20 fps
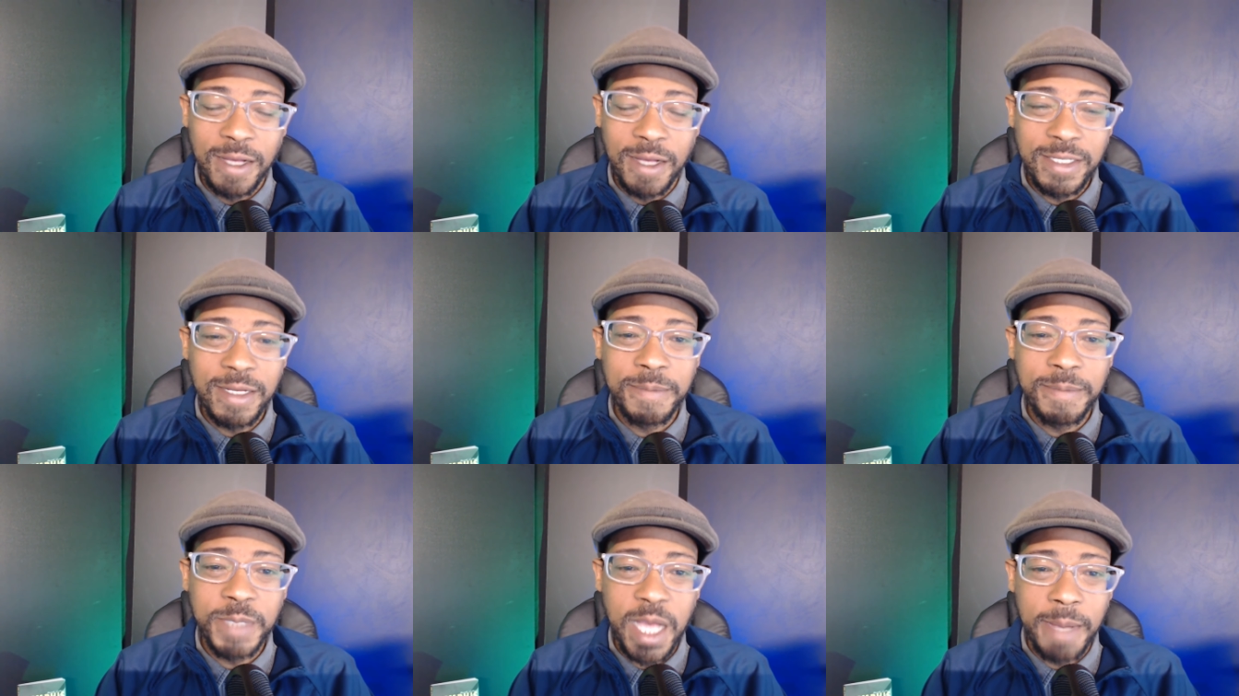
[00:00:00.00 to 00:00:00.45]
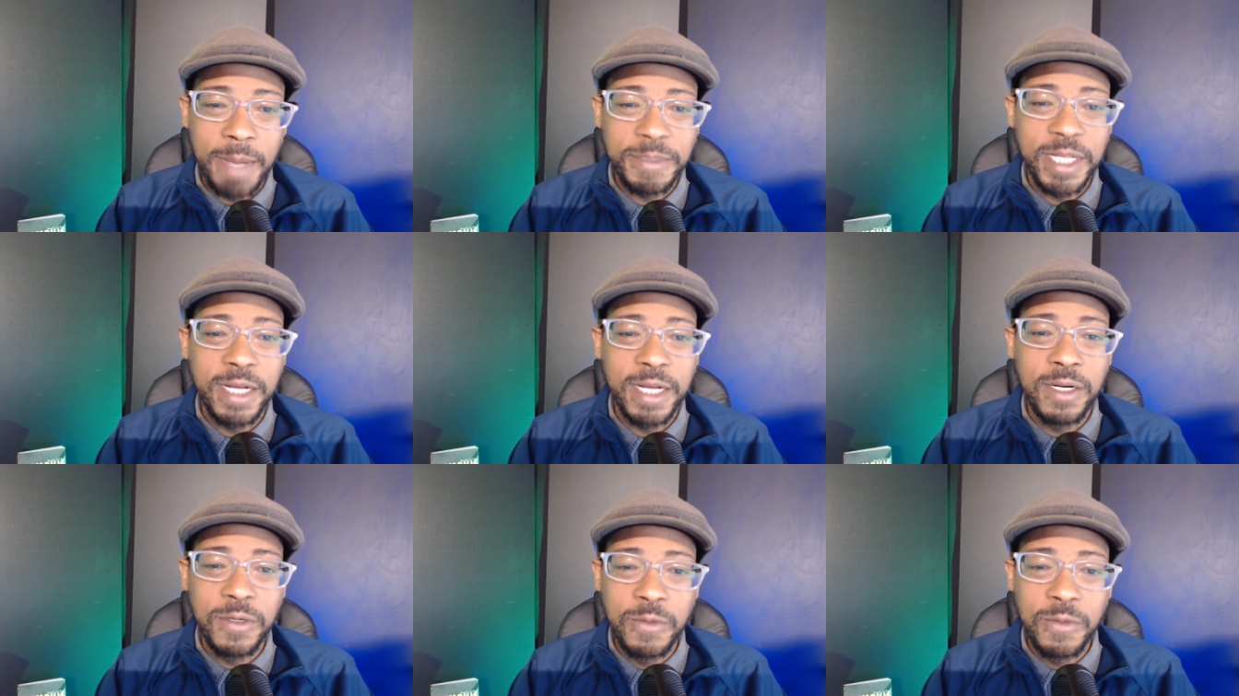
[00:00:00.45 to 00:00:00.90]
uh,
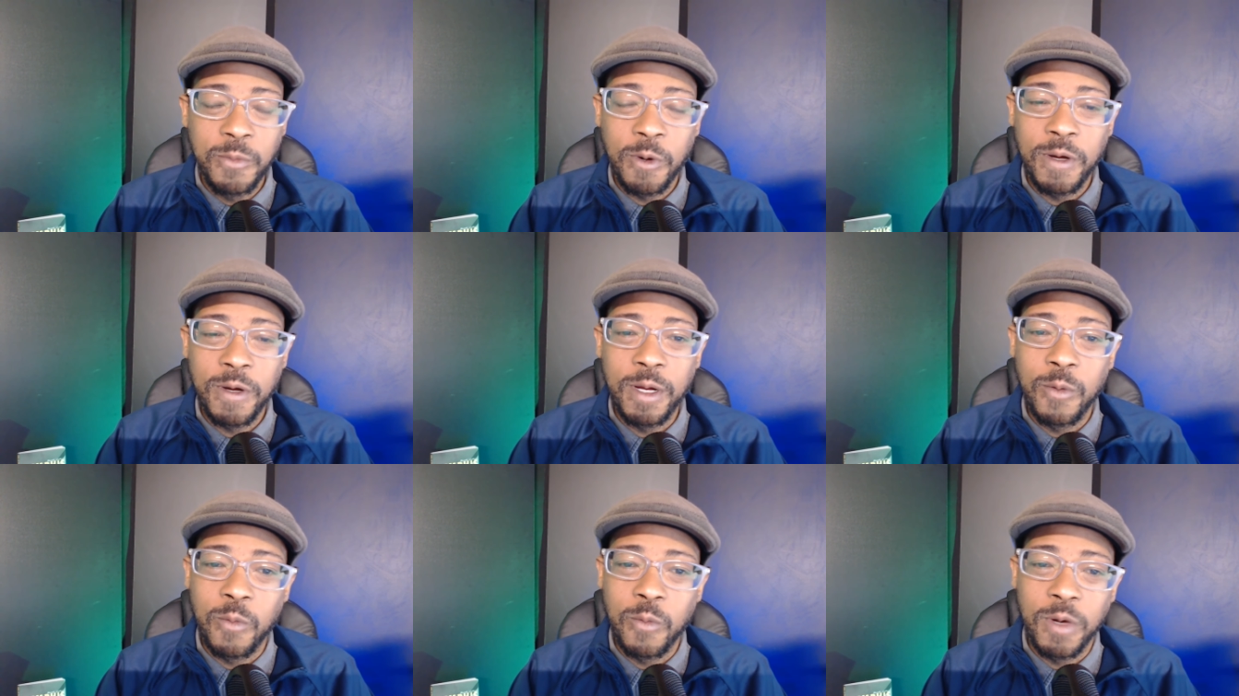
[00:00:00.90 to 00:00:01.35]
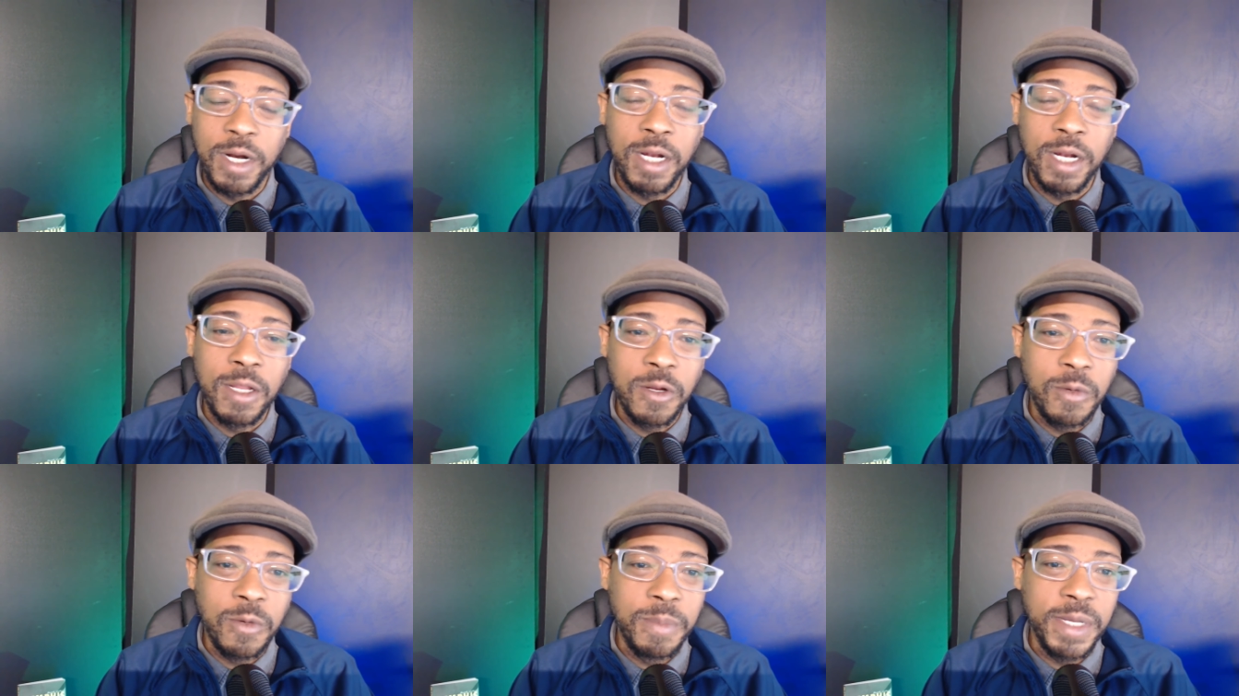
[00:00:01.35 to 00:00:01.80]
sometimes they do want
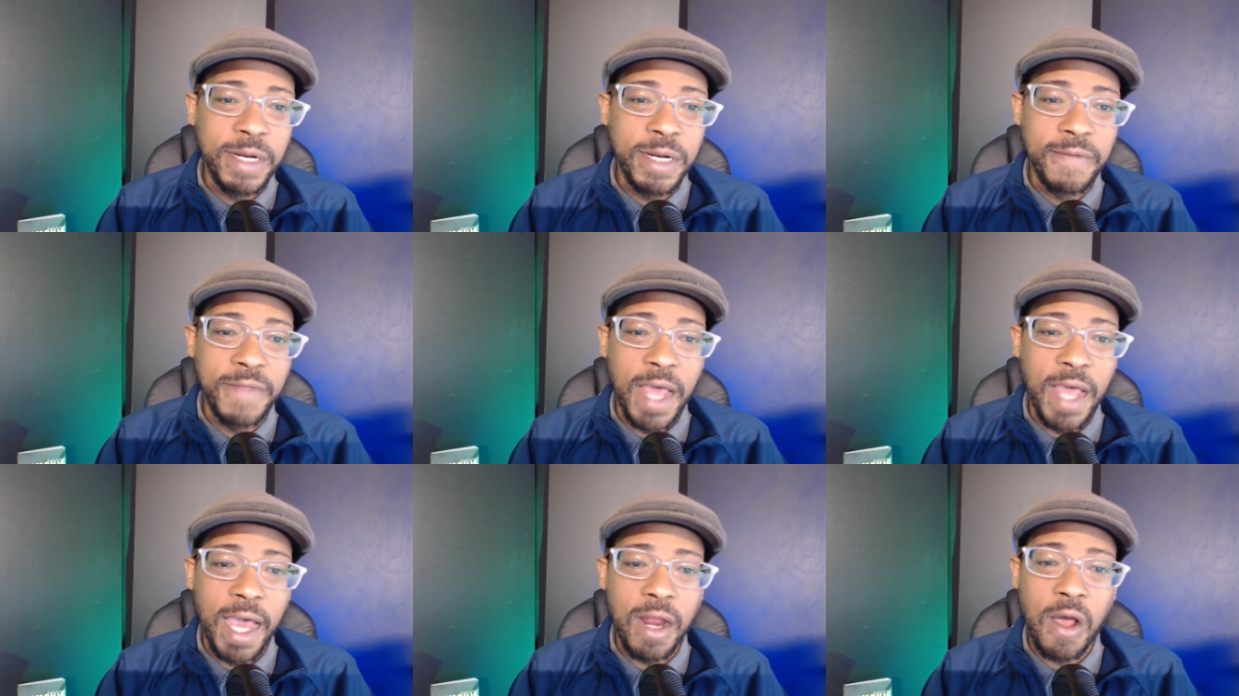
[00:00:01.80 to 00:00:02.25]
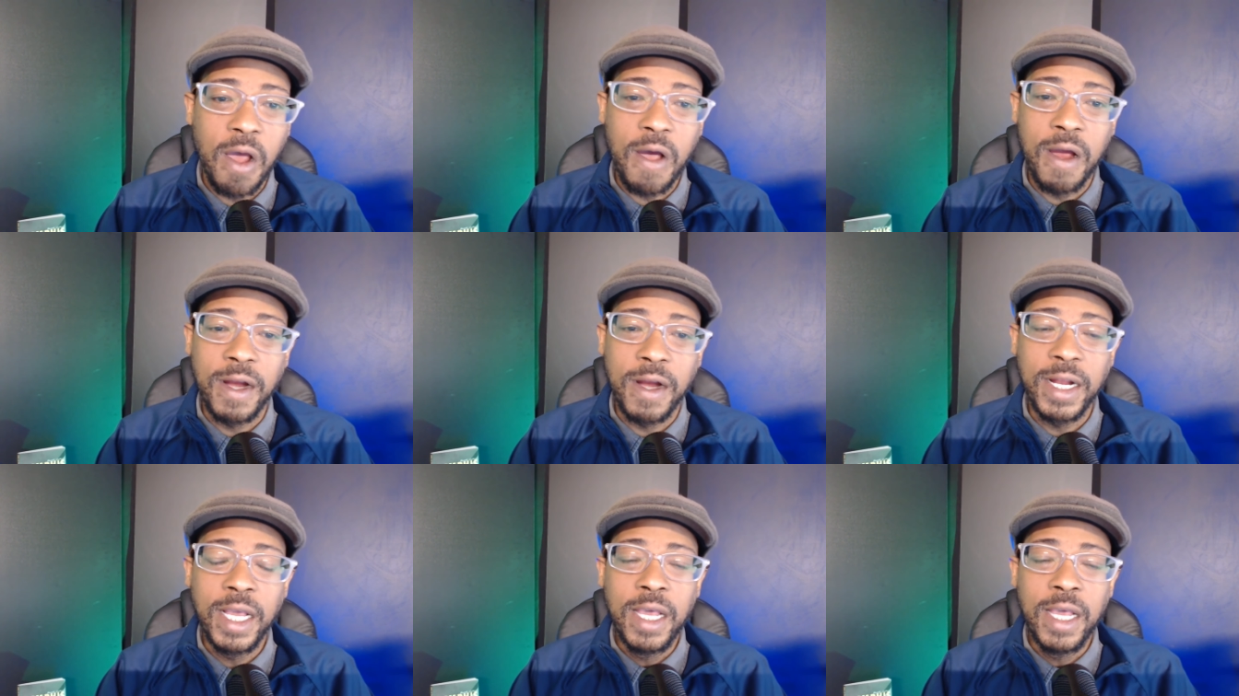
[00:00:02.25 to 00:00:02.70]
want a little bit of that
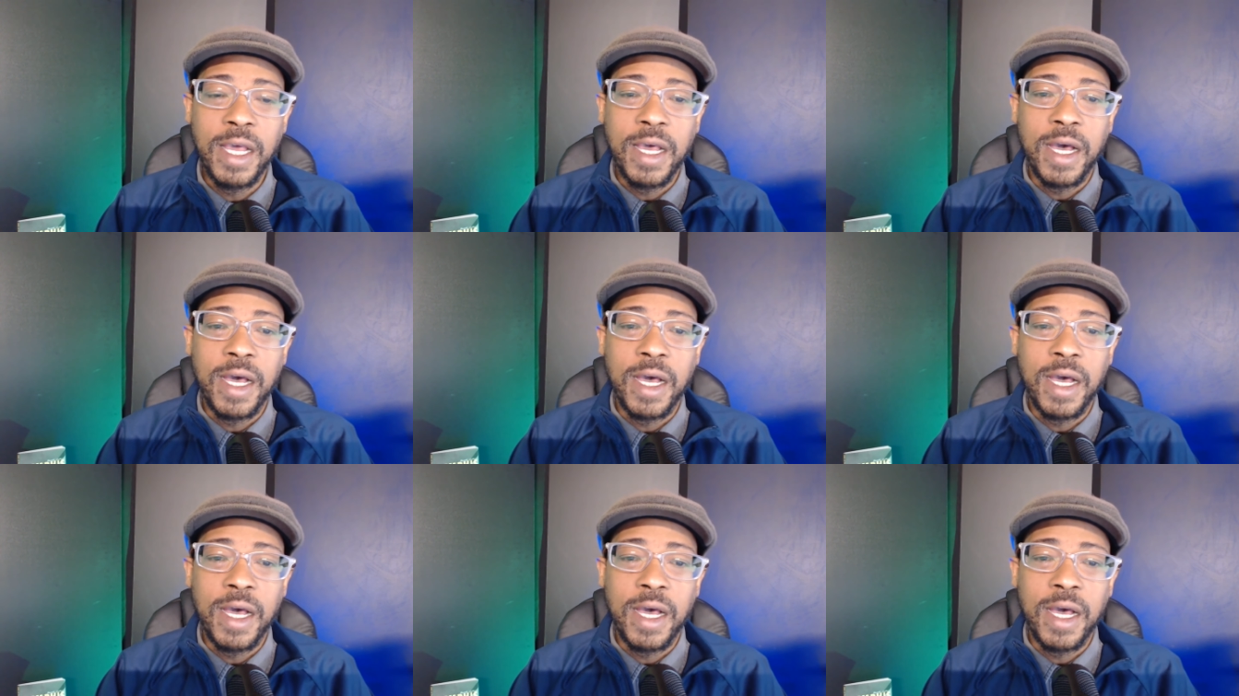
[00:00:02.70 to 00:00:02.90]
art,